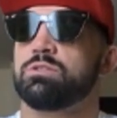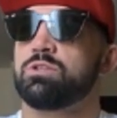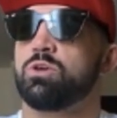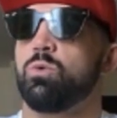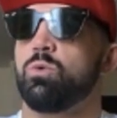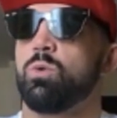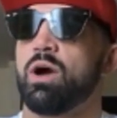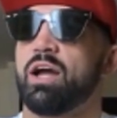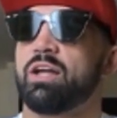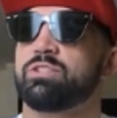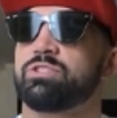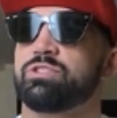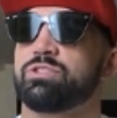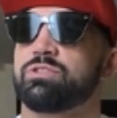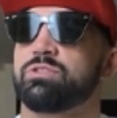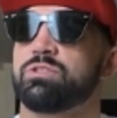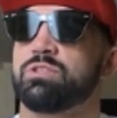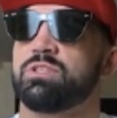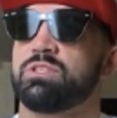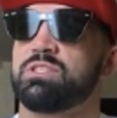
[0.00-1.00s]
to
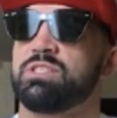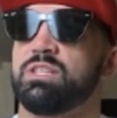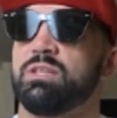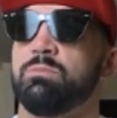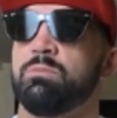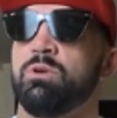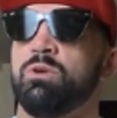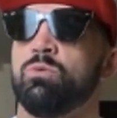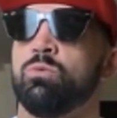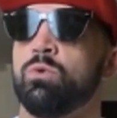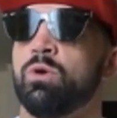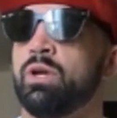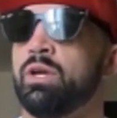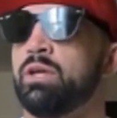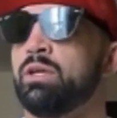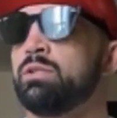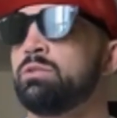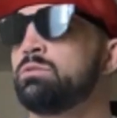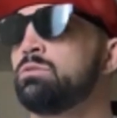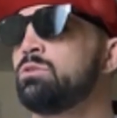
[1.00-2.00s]
watch to see me
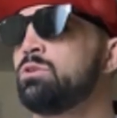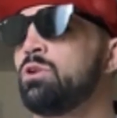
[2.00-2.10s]
win.